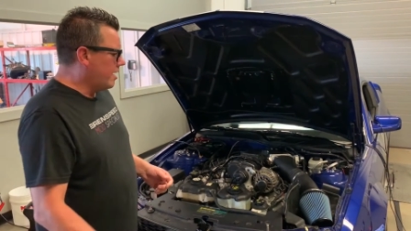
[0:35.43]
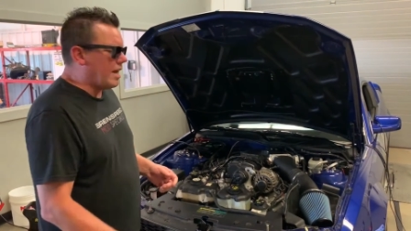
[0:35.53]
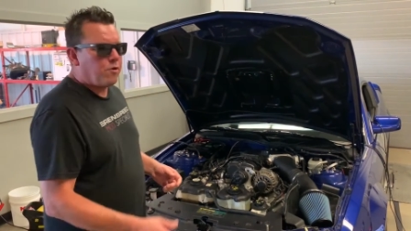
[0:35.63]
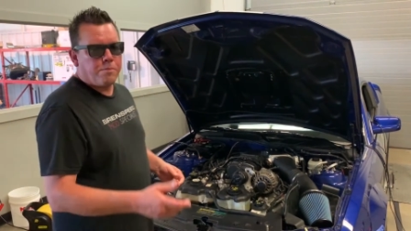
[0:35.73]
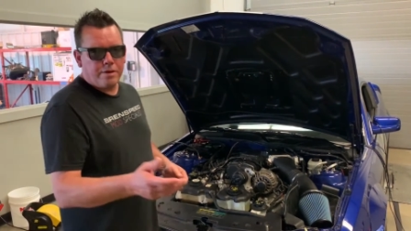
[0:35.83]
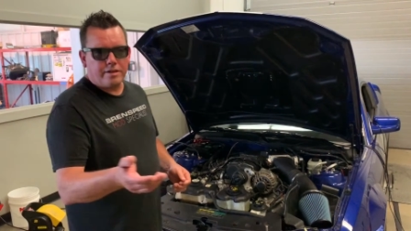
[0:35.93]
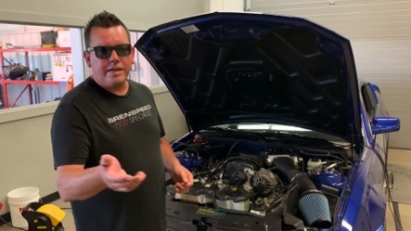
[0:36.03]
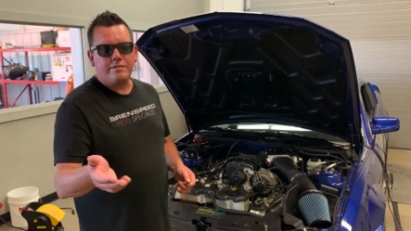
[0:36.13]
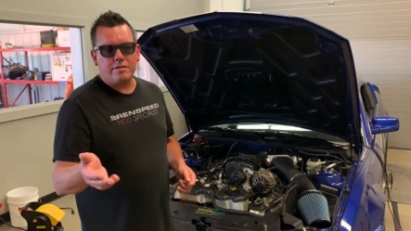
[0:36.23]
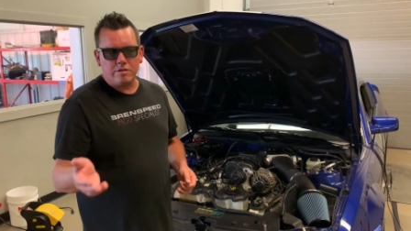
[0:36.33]
And I will put
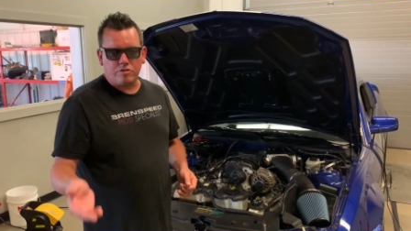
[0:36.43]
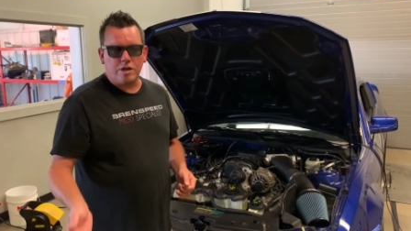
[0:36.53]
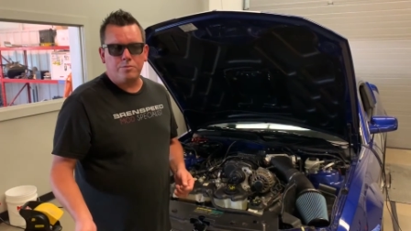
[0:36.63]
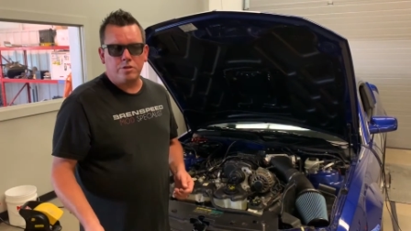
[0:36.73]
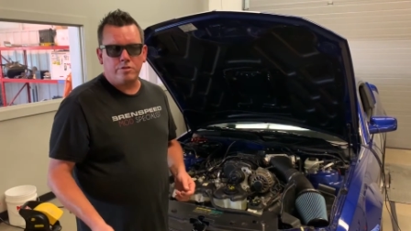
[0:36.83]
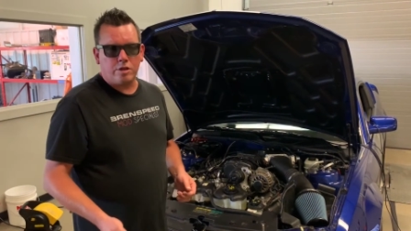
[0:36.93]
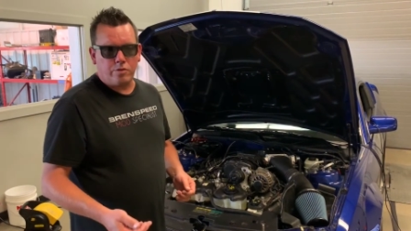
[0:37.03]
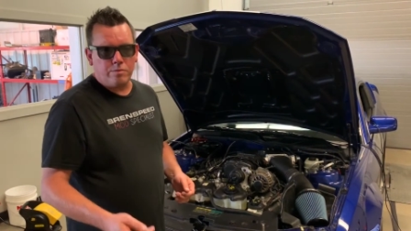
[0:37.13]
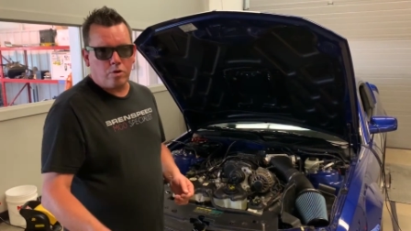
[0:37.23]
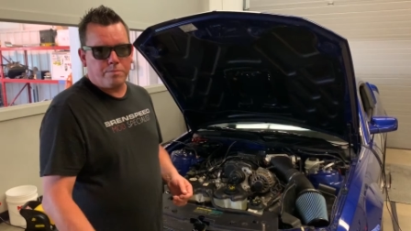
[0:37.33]
links in the description so you
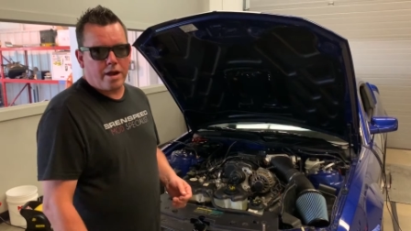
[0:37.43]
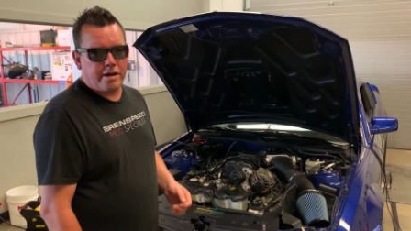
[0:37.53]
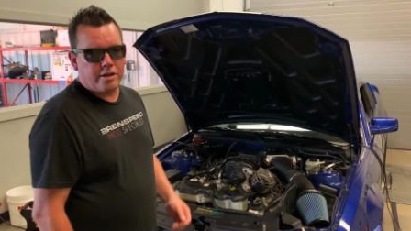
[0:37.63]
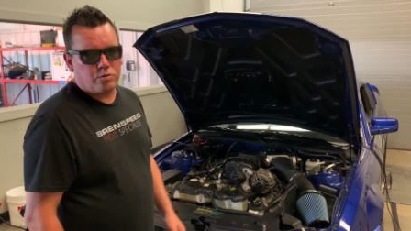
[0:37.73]
can read more about it,